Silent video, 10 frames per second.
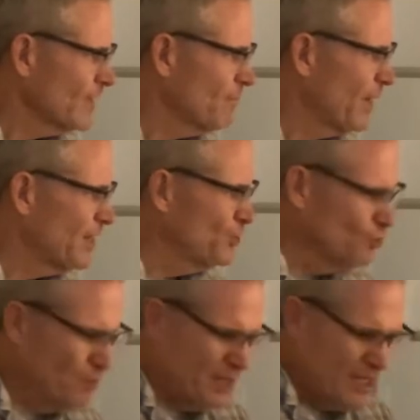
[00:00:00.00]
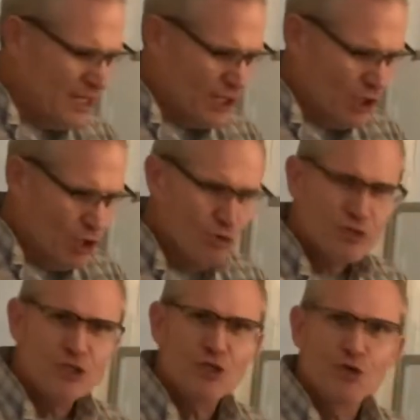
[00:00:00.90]
by you being close
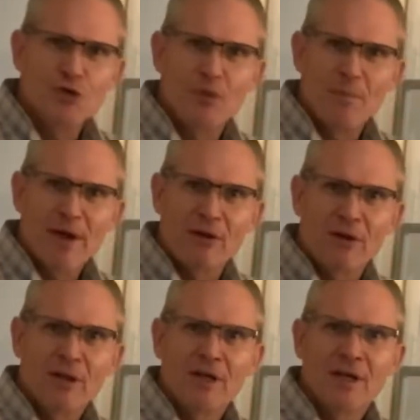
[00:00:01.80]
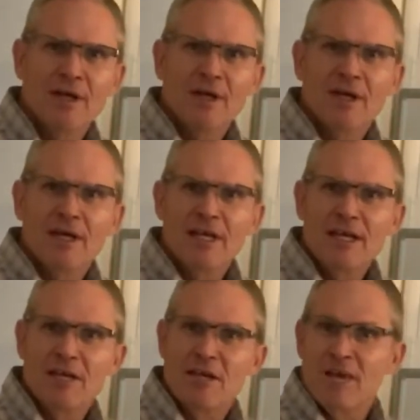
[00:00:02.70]
to the metal,
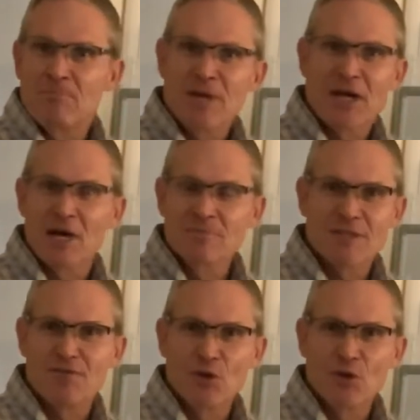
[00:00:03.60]
it becomes, if you